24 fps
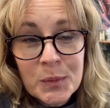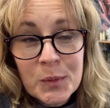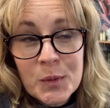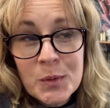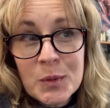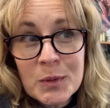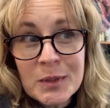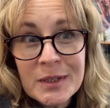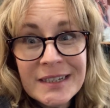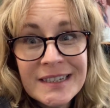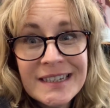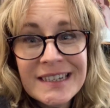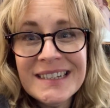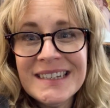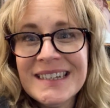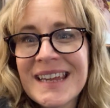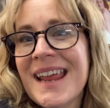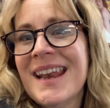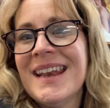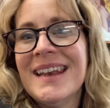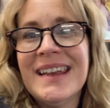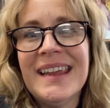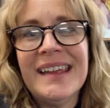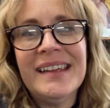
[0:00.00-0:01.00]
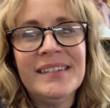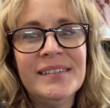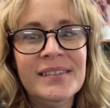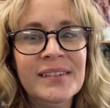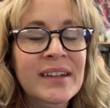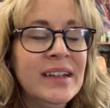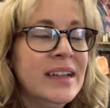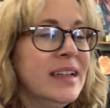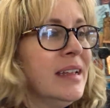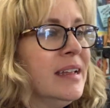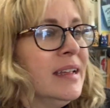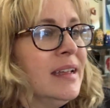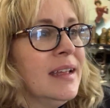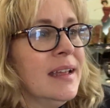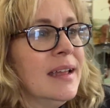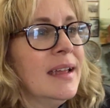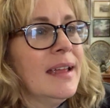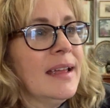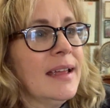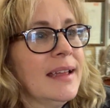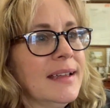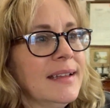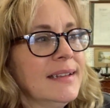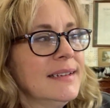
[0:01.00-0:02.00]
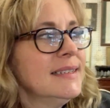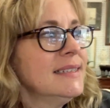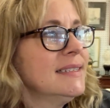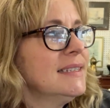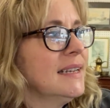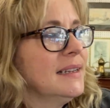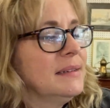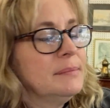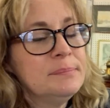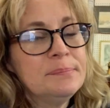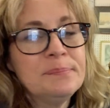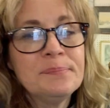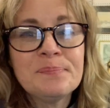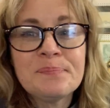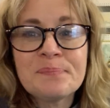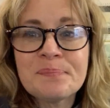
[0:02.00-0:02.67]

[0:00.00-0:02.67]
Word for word: quarter to ten now and um,